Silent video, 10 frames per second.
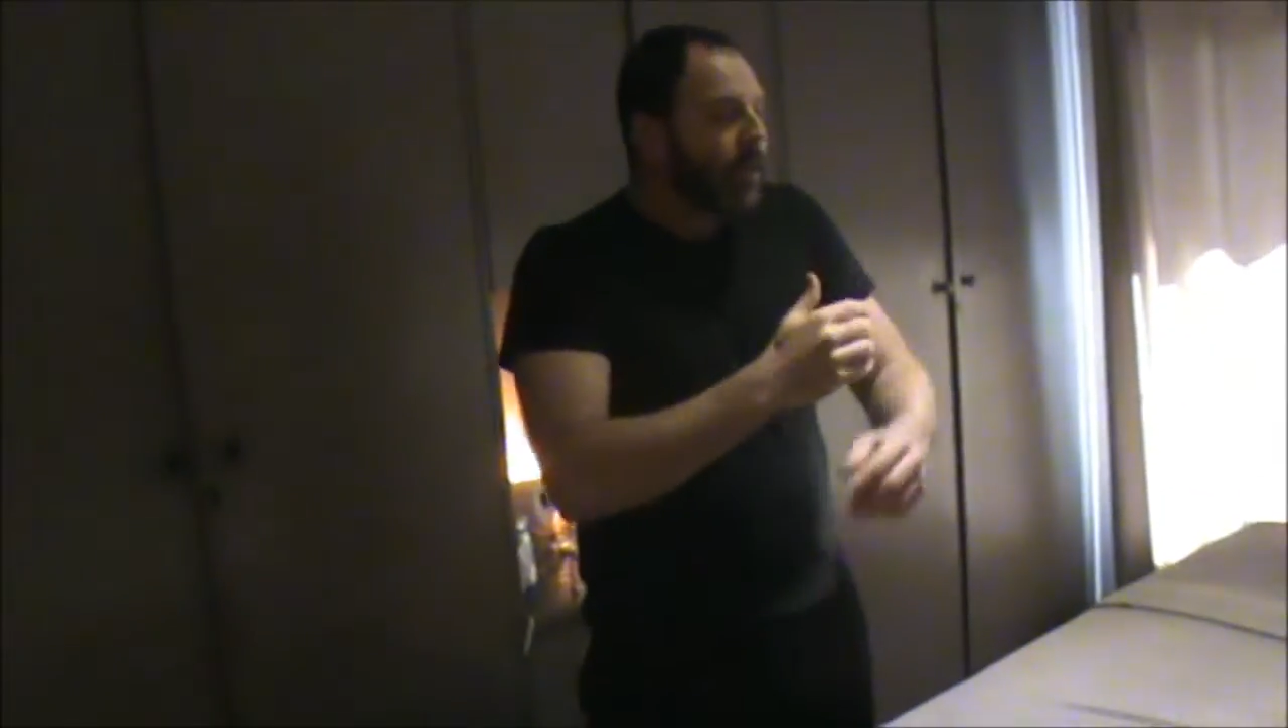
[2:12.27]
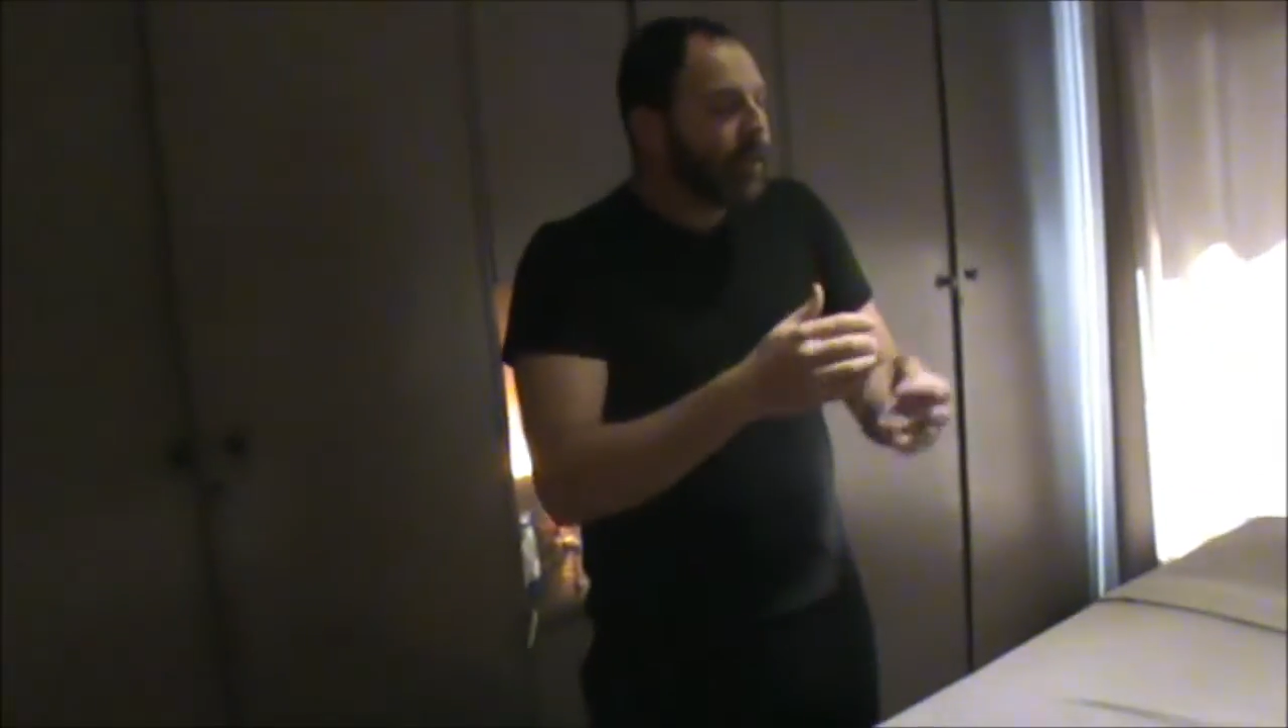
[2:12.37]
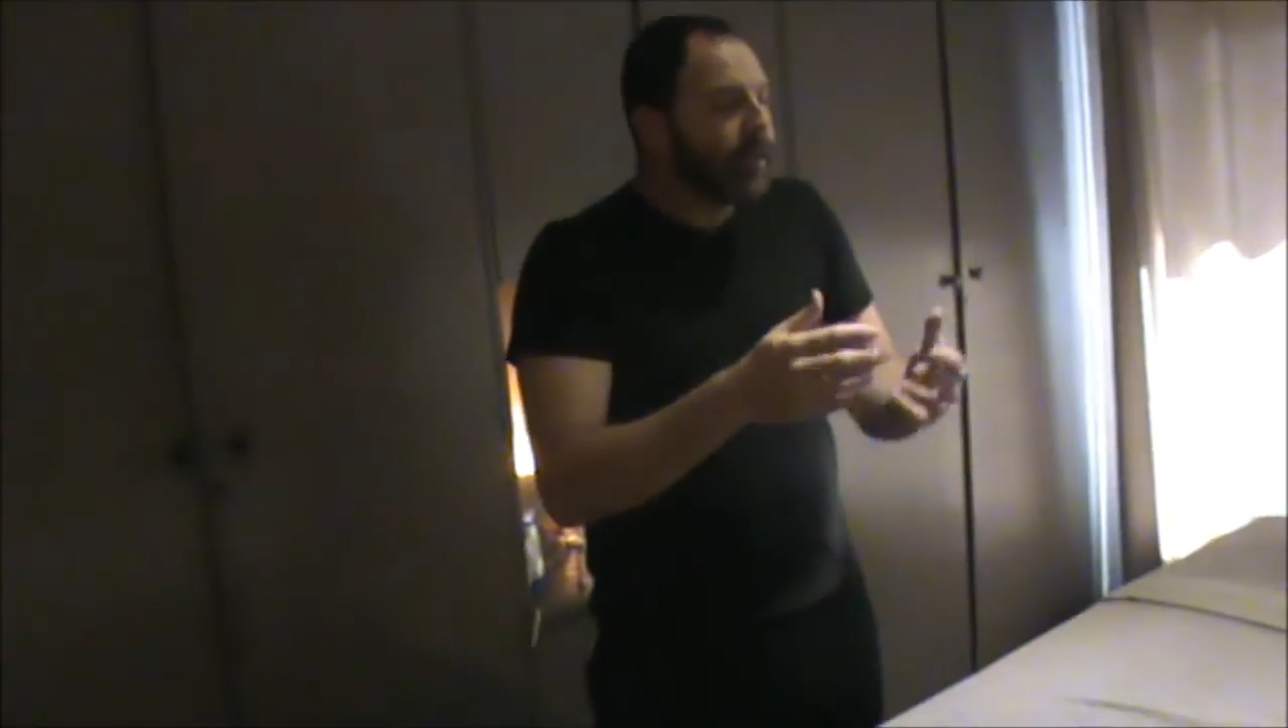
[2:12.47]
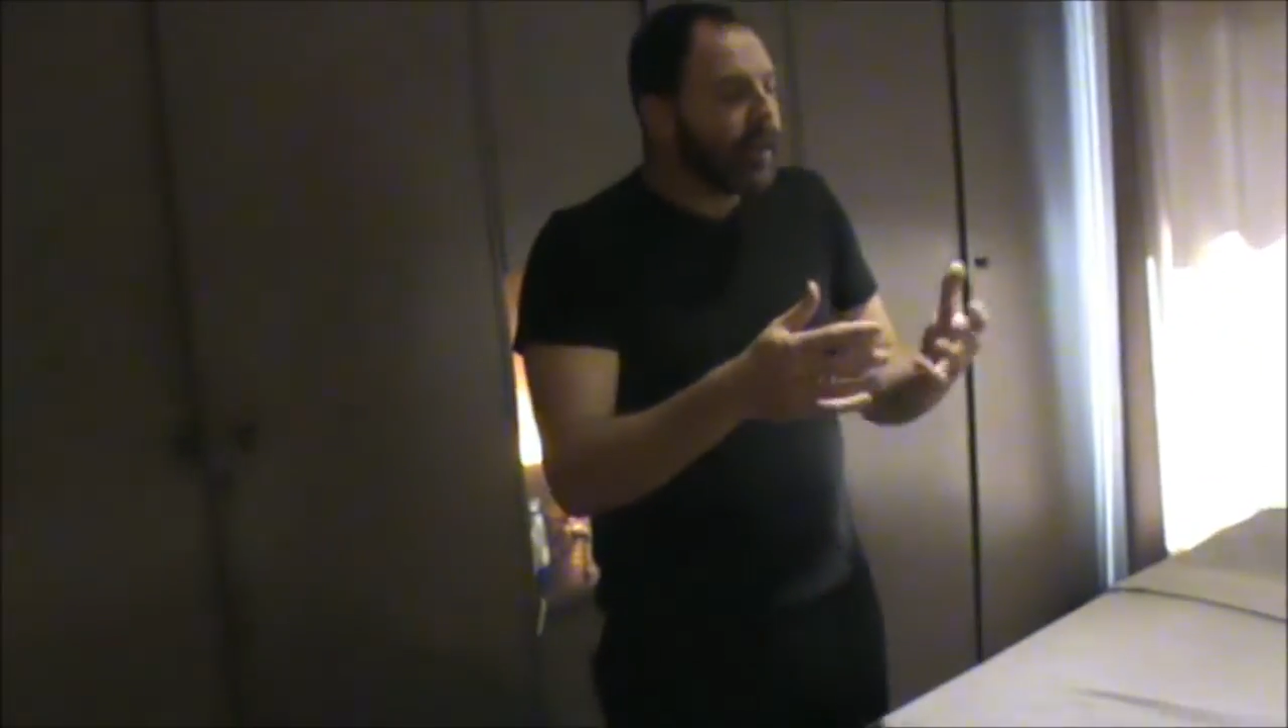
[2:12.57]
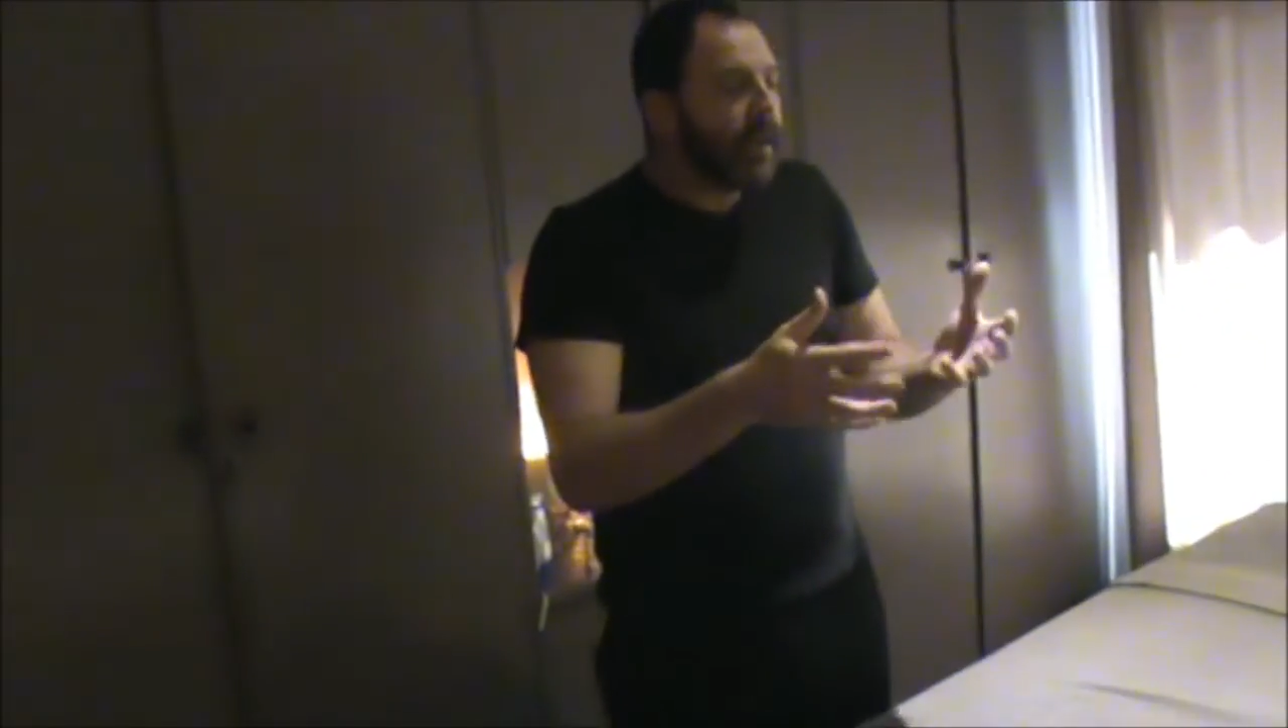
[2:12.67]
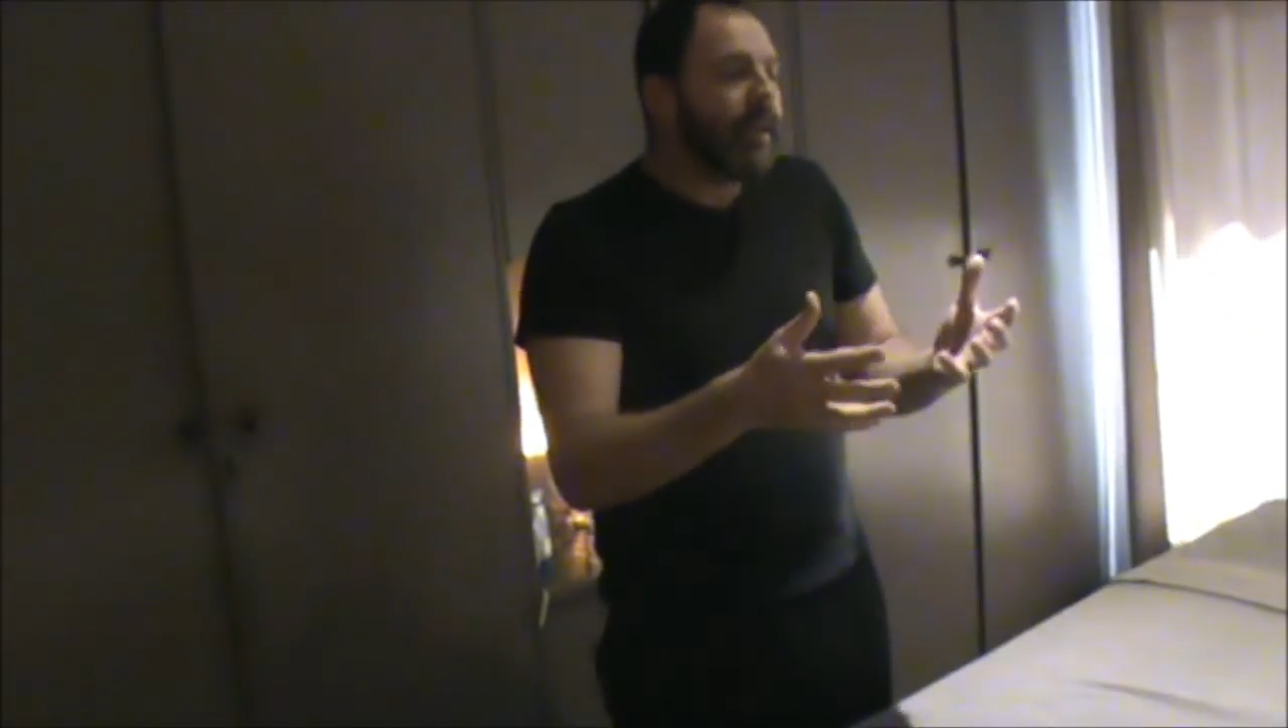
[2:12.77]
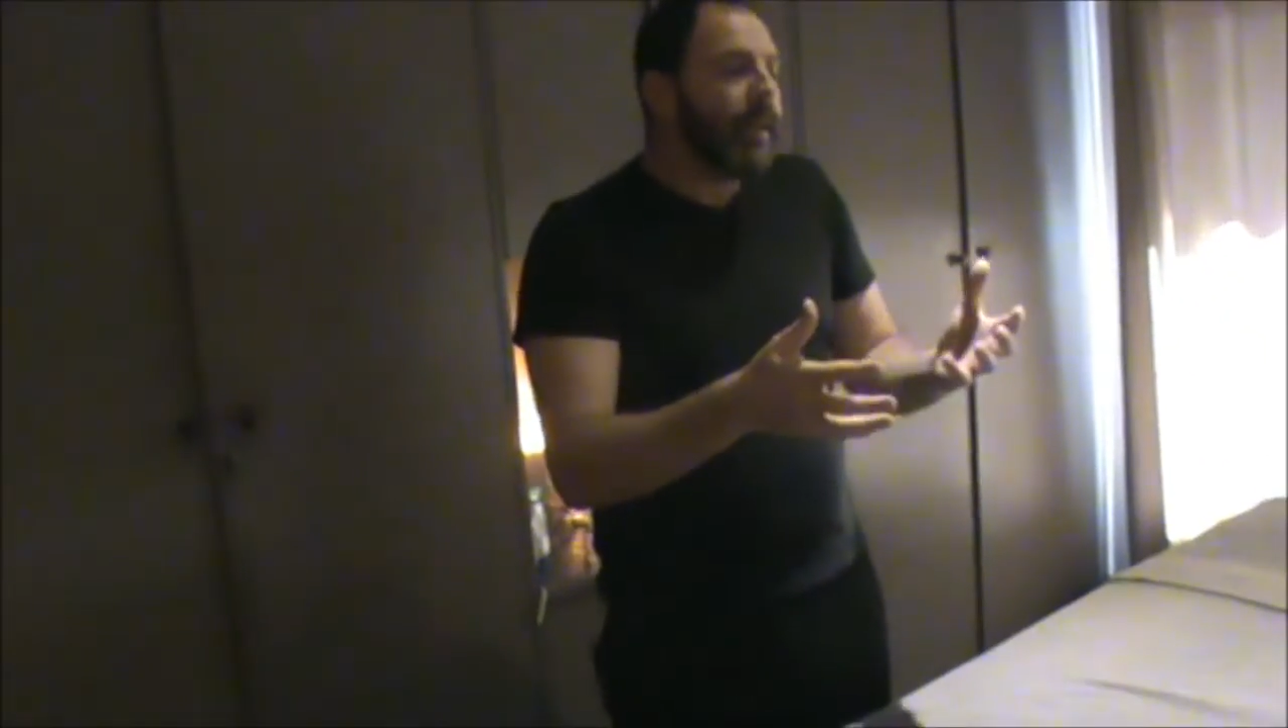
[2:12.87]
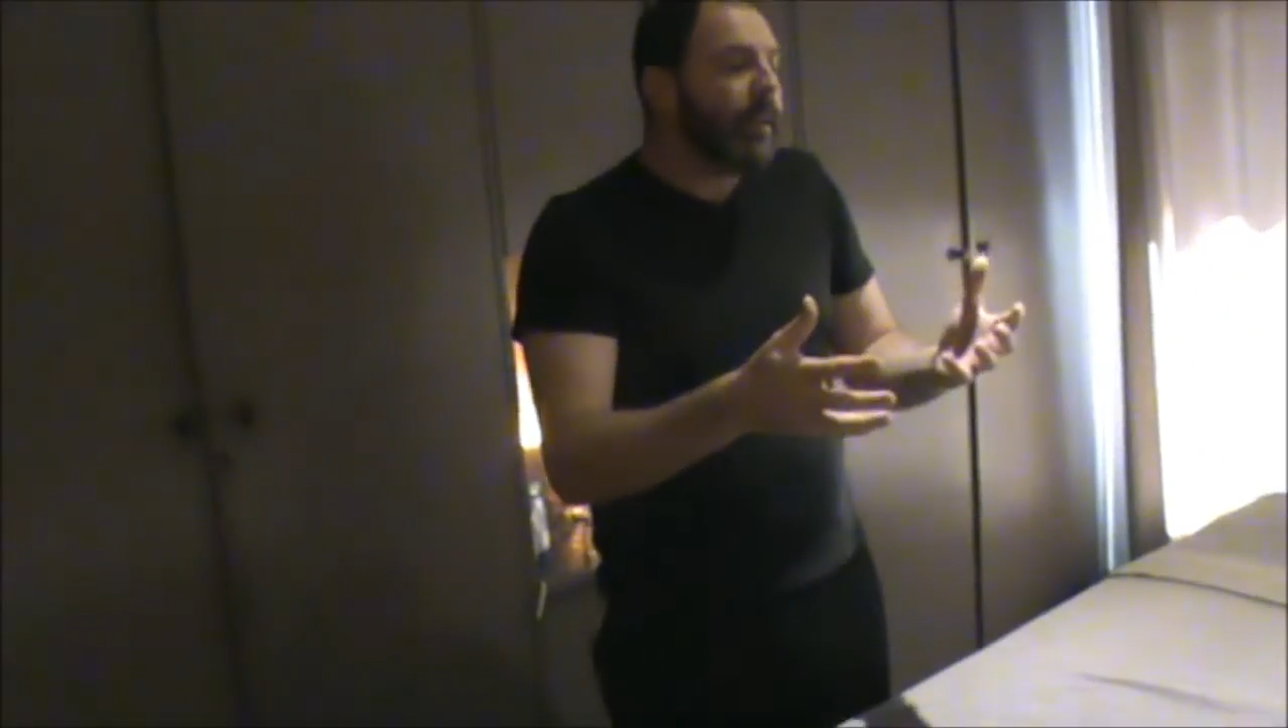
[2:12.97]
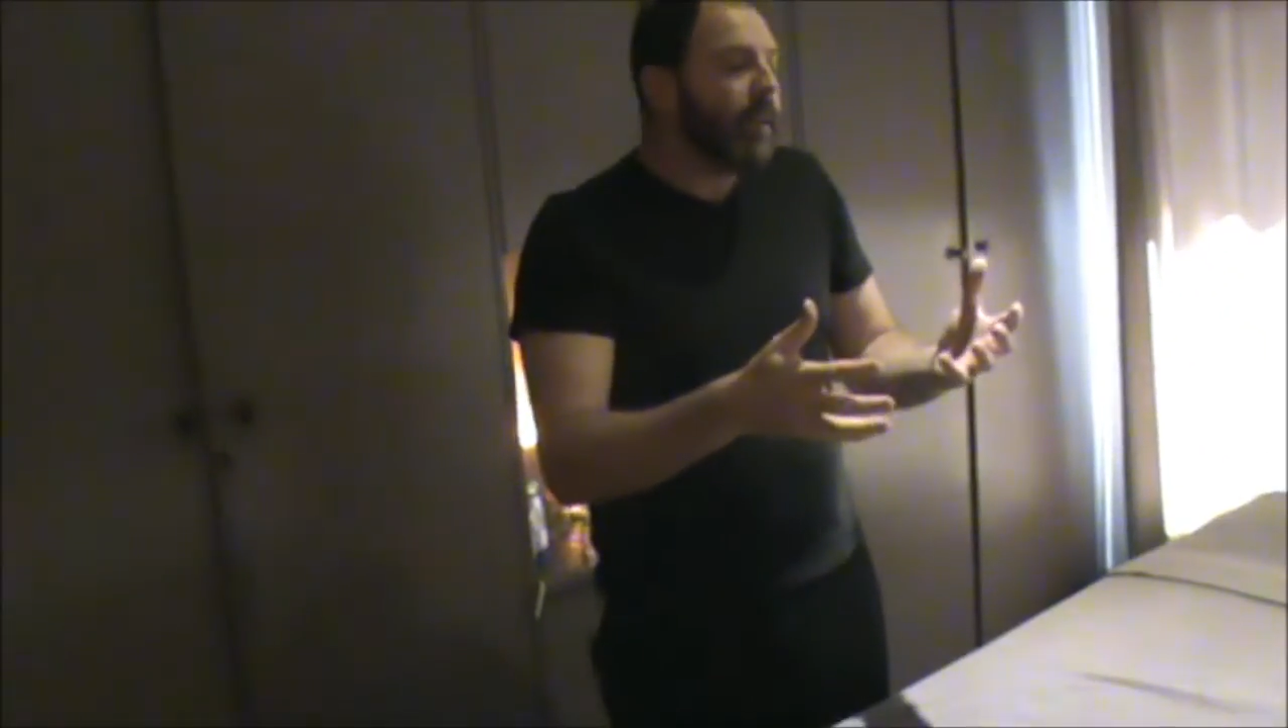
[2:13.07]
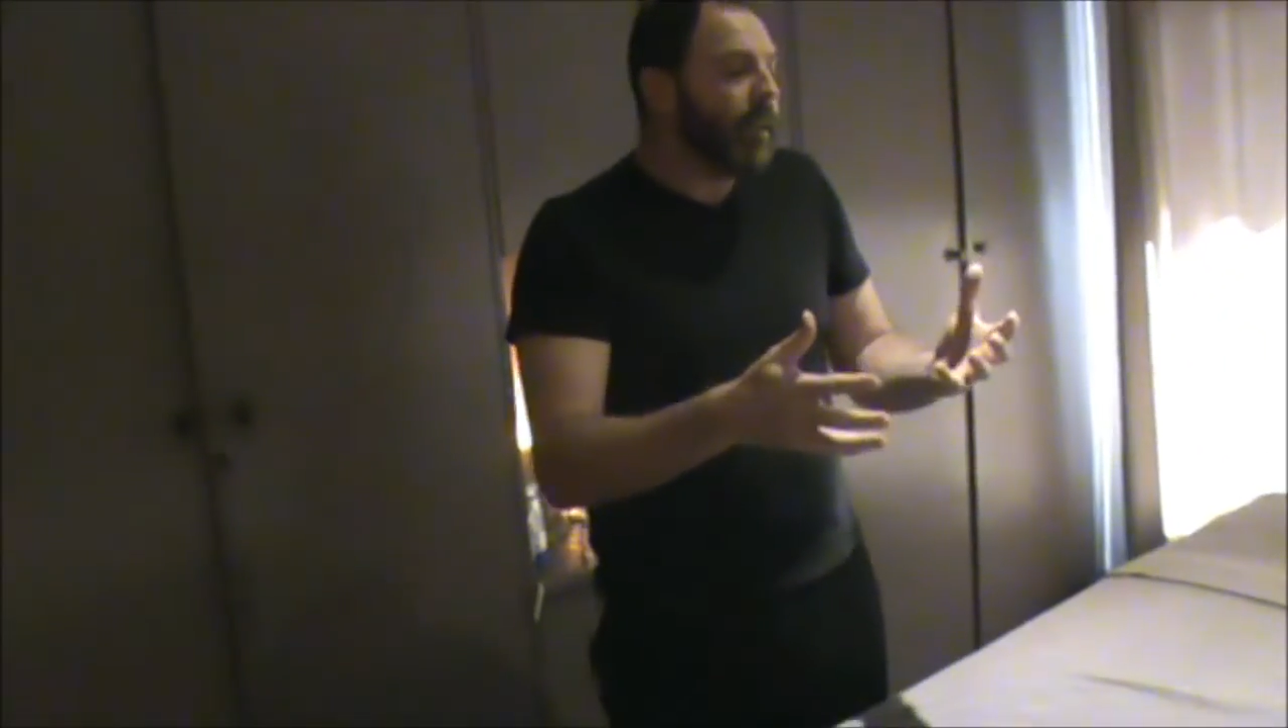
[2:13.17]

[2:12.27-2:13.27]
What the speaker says: So suddenly